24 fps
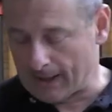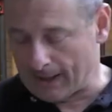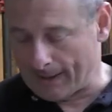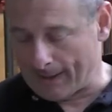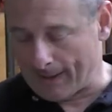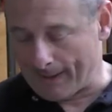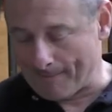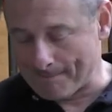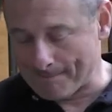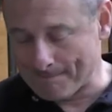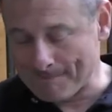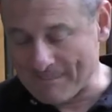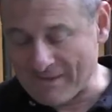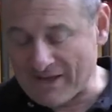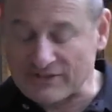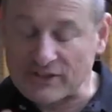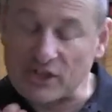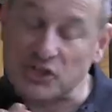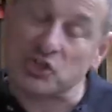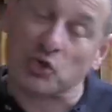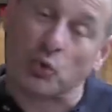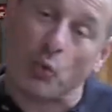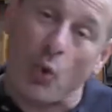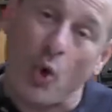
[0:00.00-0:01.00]
Uh,
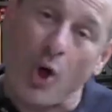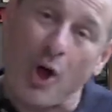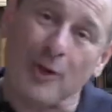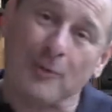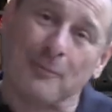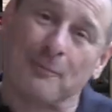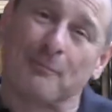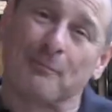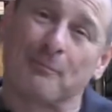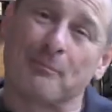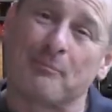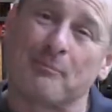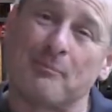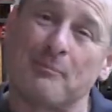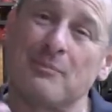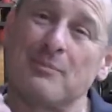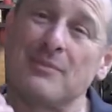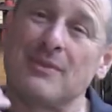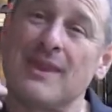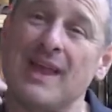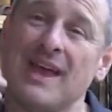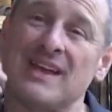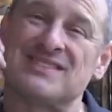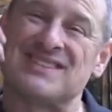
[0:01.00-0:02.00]
the DeWalt
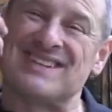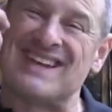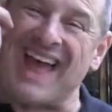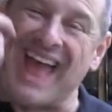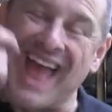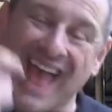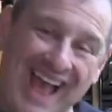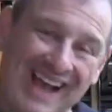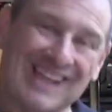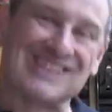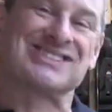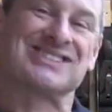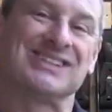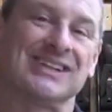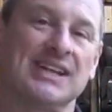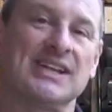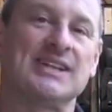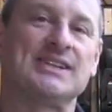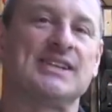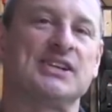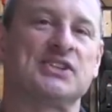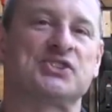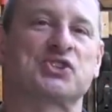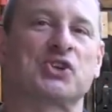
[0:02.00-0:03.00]
has an
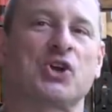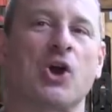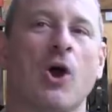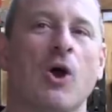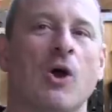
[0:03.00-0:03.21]
excellent disc